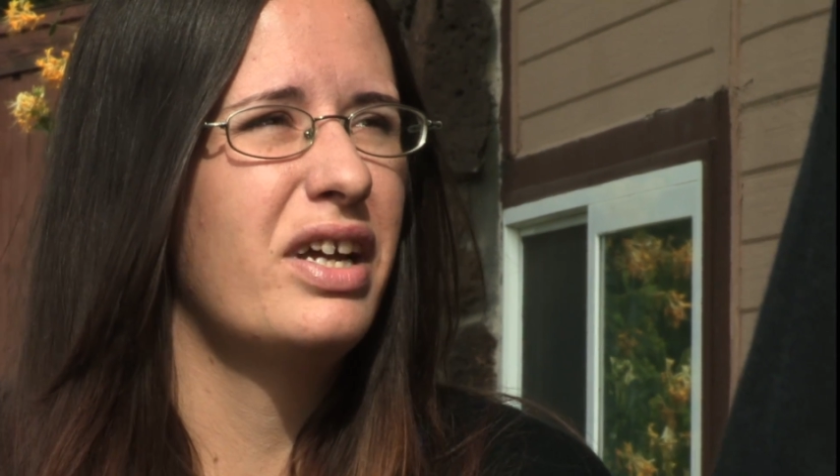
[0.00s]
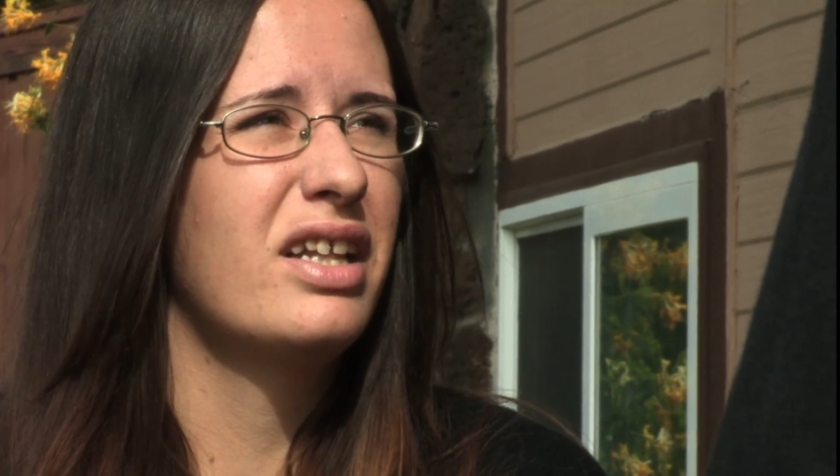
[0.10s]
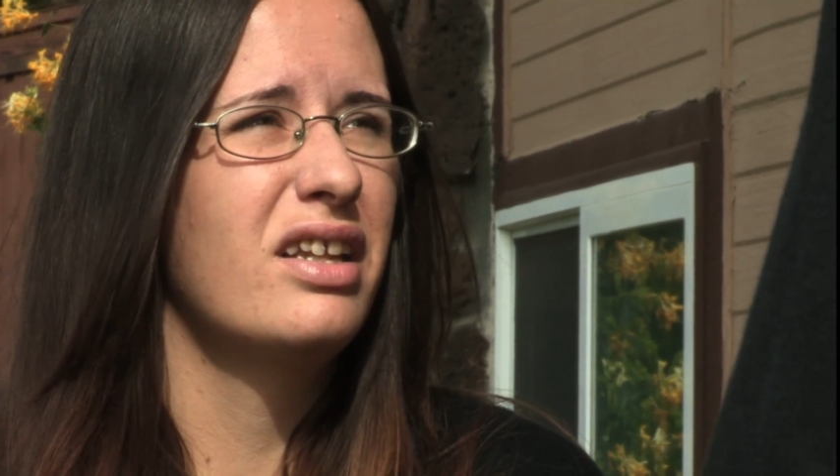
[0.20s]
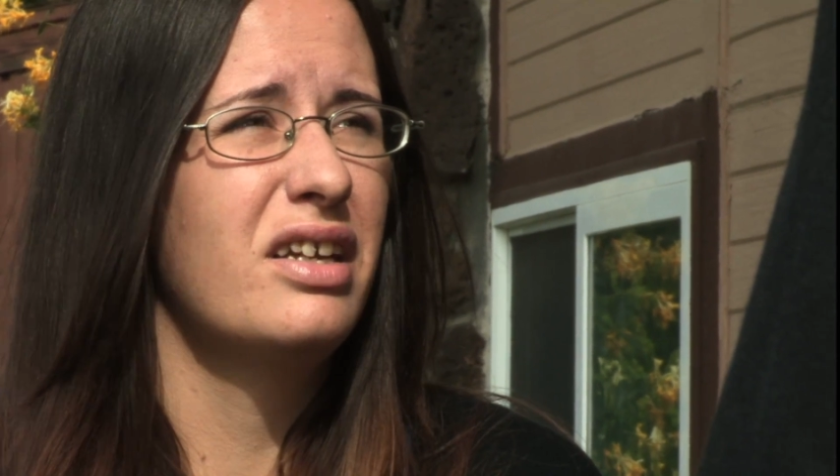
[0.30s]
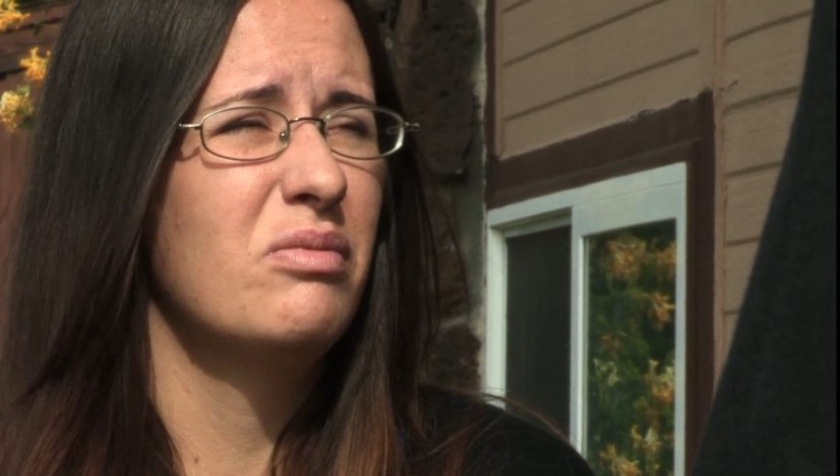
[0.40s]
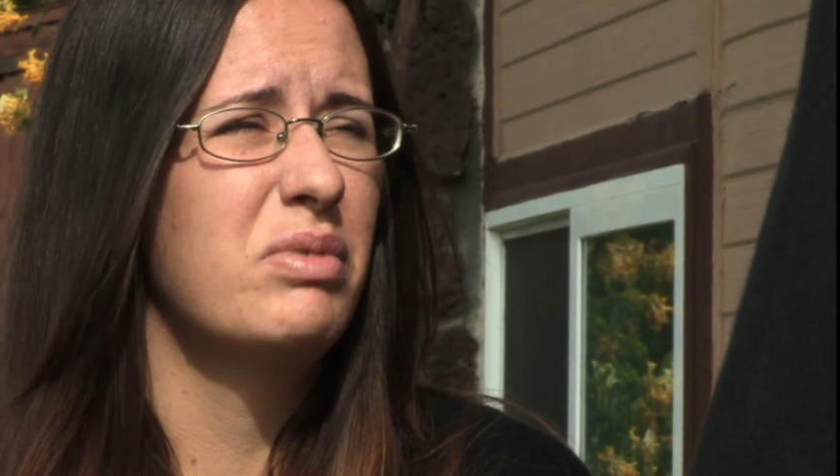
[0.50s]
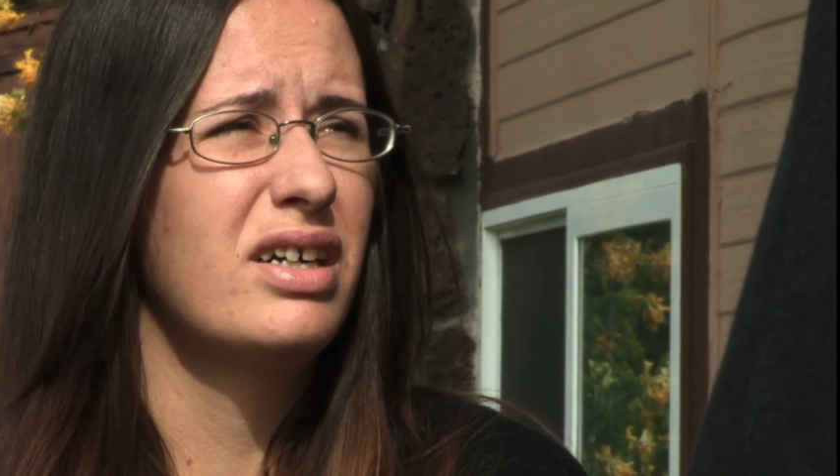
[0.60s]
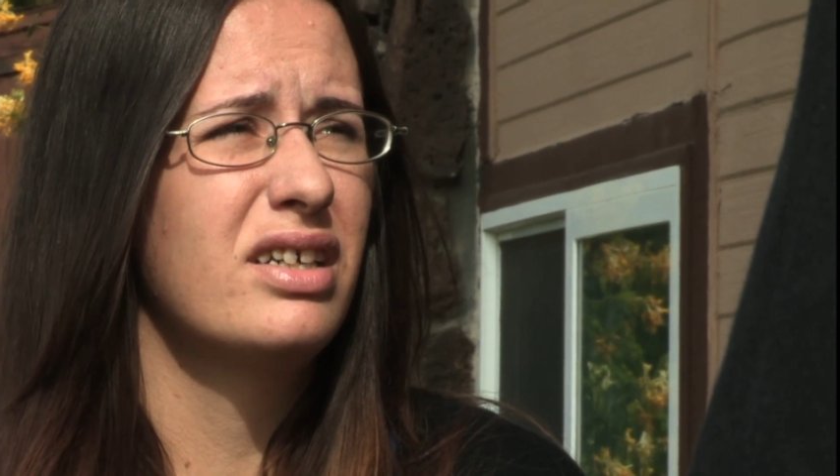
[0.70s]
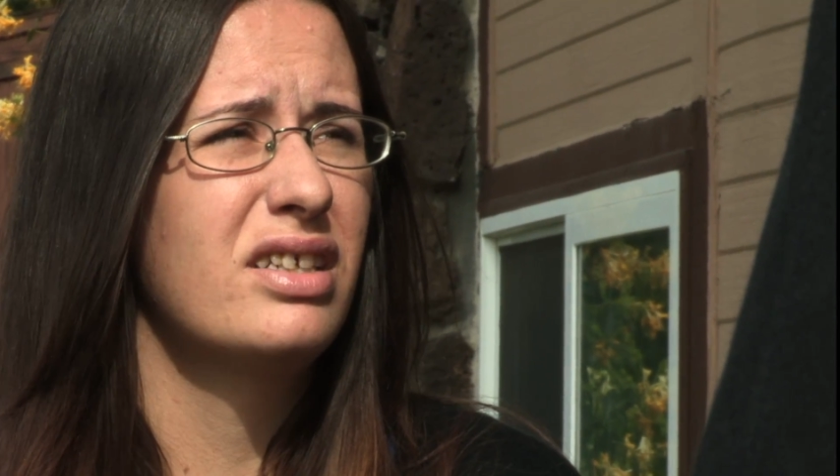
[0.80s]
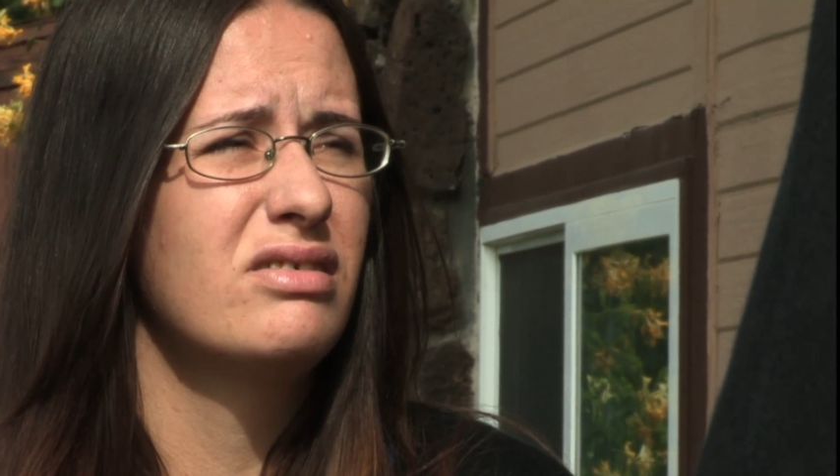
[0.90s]
he had laid a
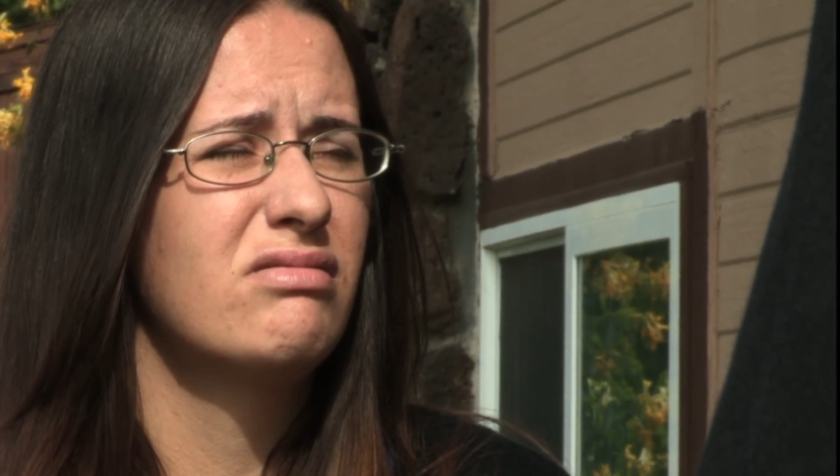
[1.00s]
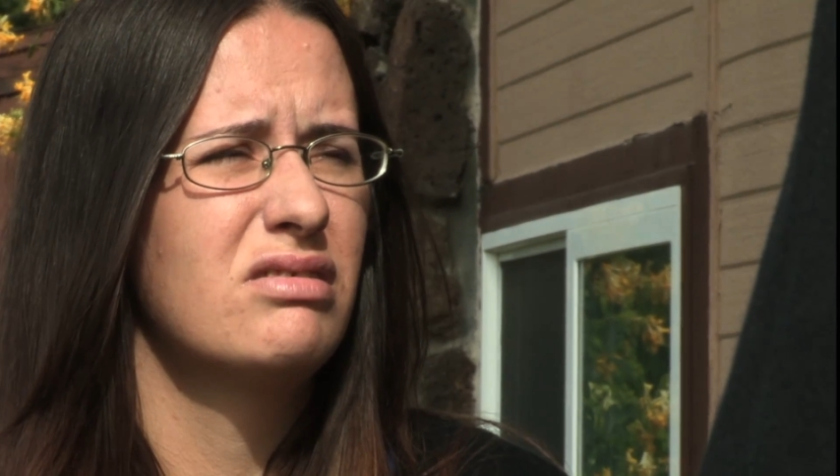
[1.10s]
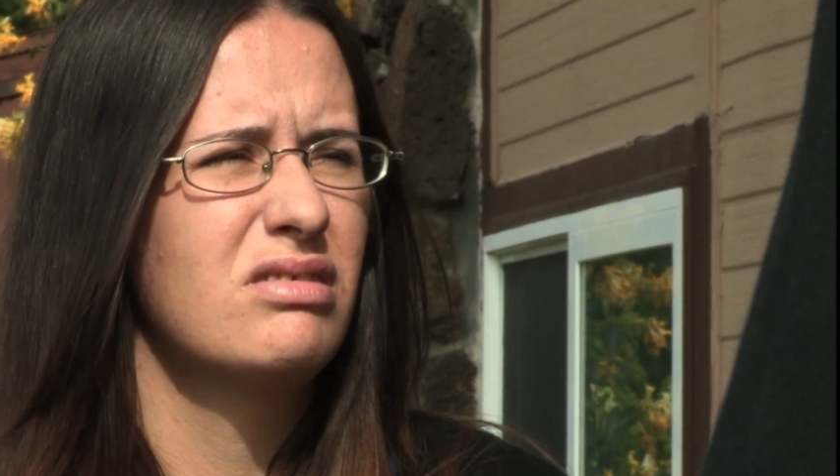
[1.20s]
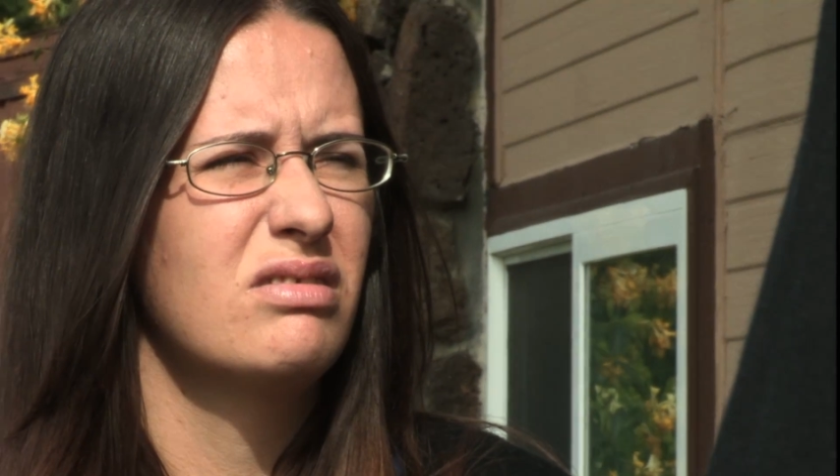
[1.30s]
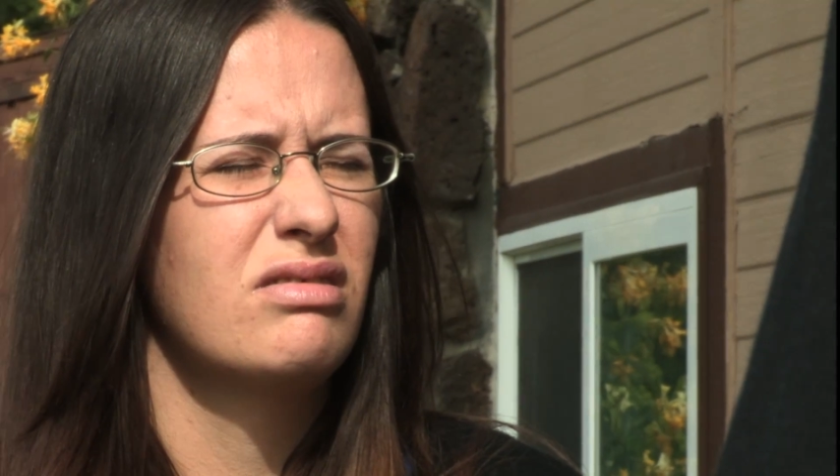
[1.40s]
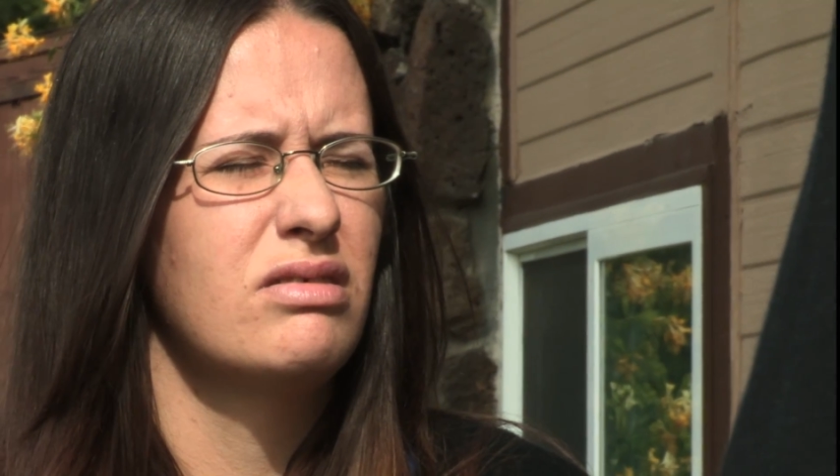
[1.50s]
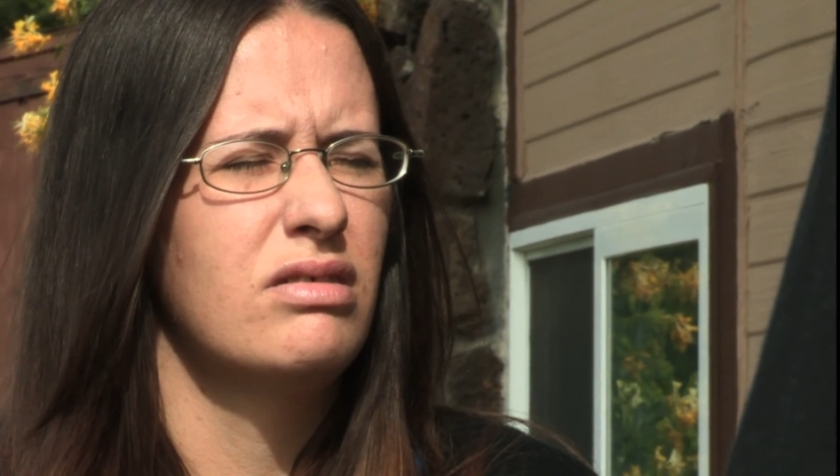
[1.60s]
body, it was just,